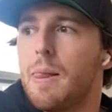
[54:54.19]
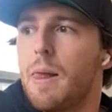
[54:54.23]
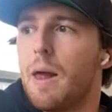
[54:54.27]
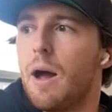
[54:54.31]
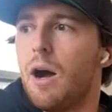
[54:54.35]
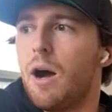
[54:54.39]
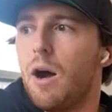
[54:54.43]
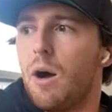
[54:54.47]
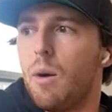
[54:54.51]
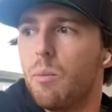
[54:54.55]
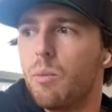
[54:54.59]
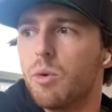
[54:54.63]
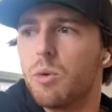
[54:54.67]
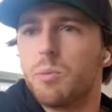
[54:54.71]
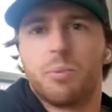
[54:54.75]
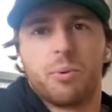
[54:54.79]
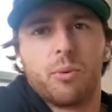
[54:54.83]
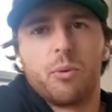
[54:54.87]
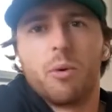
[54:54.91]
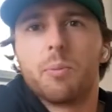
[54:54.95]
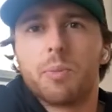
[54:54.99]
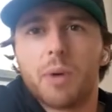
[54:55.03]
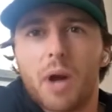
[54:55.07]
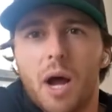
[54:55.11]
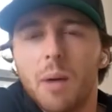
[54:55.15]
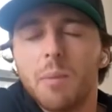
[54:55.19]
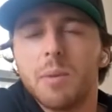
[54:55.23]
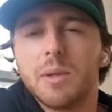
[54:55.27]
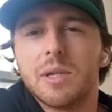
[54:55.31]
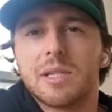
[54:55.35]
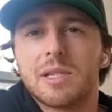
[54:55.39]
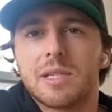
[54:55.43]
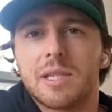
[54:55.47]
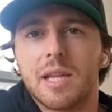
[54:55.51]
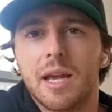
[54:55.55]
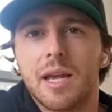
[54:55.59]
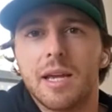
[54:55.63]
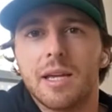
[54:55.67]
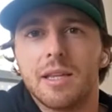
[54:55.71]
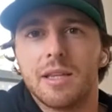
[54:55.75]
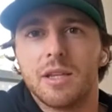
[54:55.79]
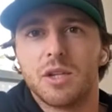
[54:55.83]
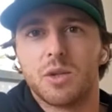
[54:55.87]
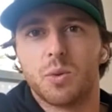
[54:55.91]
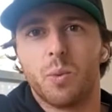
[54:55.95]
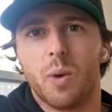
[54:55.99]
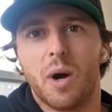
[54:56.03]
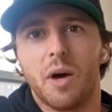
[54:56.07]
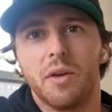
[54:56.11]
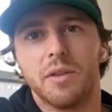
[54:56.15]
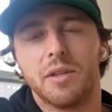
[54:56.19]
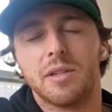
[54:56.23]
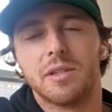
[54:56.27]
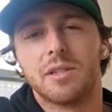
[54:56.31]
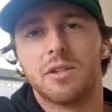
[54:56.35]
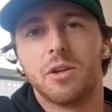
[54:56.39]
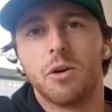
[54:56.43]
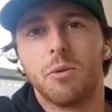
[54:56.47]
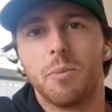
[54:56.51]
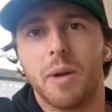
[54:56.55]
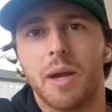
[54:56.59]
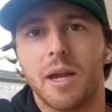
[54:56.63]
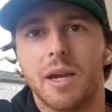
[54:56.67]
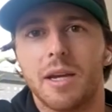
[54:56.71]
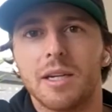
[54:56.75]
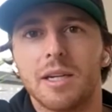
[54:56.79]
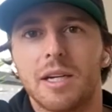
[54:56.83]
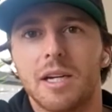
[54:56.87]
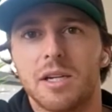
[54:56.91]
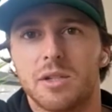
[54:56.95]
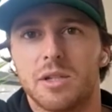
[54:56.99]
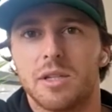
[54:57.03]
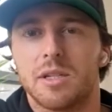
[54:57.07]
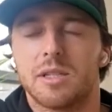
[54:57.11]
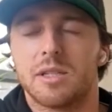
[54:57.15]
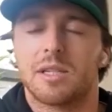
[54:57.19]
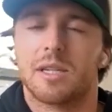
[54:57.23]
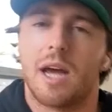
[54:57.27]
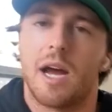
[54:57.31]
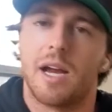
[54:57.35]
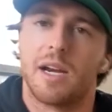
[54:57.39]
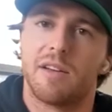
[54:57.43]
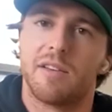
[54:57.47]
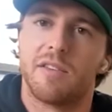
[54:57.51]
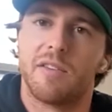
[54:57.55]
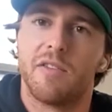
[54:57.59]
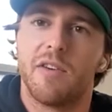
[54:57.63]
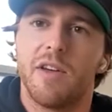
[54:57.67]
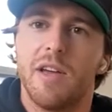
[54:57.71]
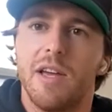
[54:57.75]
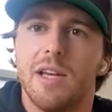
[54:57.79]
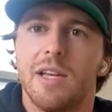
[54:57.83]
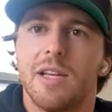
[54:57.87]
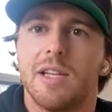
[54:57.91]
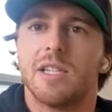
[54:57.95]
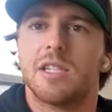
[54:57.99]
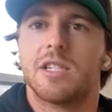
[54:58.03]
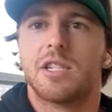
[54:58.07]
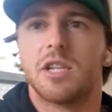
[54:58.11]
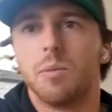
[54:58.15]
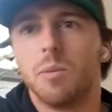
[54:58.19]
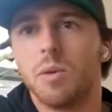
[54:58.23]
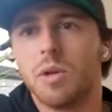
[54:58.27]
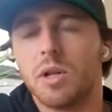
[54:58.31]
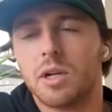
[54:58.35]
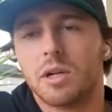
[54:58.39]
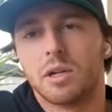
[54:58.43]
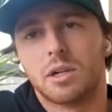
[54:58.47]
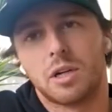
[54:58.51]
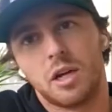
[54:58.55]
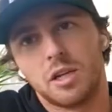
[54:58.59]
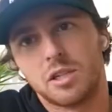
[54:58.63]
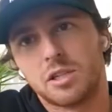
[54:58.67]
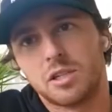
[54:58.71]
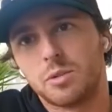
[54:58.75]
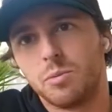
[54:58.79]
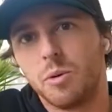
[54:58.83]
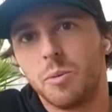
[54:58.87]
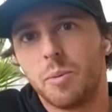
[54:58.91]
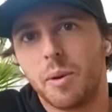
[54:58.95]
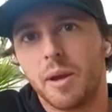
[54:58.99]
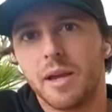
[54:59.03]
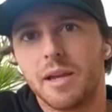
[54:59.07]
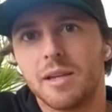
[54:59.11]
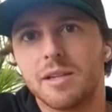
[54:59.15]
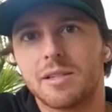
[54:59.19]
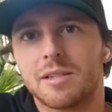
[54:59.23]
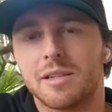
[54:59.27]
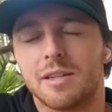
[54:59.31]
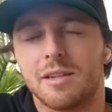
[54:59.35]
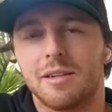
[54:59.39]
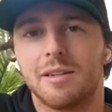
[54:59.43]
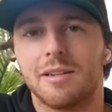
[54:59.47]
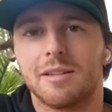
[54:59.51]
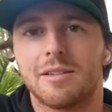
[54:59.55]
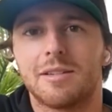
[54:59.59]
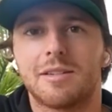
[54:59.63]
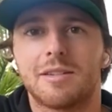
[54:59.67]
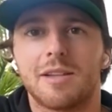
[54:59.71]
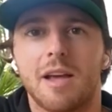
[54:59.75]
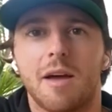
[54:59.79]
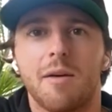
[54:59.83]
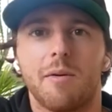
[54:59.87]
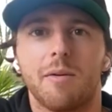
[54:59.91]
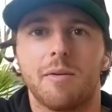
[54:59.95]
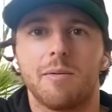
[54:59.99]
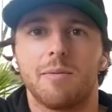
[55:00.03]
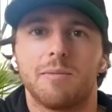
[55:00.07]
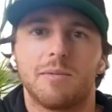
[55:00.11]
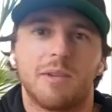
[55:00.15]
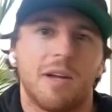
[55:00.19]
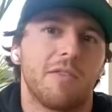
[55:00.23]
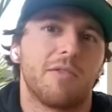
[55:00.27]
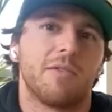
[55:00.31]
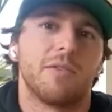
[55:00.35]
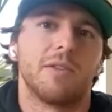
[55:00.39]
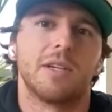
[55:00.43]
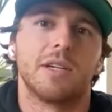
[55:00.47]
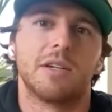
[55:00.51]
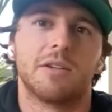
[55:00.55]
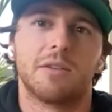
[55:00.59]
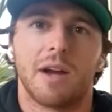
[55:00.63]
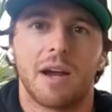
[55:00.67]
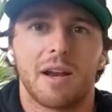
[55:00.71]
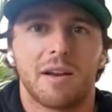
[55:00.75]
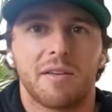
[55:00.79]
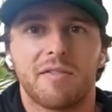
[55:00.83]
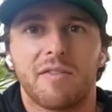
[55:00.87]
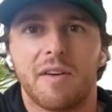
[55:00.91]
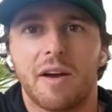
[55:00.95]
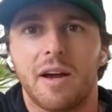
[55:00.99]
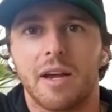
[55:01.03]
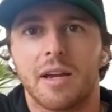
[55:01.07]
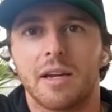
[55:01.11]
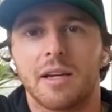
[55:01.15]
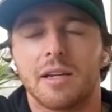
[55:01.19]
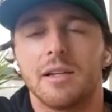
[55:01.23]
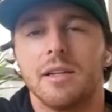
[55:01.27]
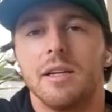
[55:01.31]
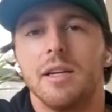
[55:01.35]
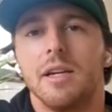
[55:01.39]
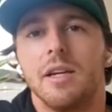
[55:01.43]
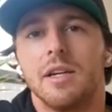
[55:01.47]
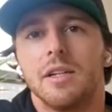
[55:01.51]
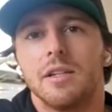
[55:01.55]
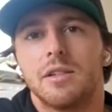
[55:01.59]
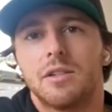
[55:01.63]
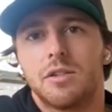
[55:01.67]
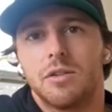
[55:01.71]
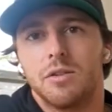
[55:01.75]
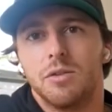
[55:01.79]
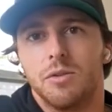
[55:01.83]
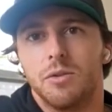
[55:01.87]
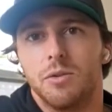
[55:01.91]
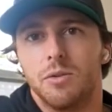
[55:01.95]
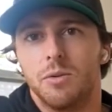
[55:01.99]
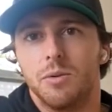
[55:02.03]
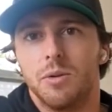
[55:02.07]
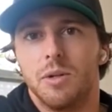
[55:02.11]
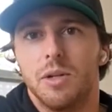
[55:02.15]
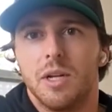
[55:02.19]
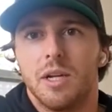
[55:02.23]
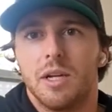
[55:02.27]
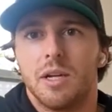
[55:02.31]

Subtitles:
We'll probably stay in this wellness domain because it's kind of similar customer base, and it's definitely gratifying to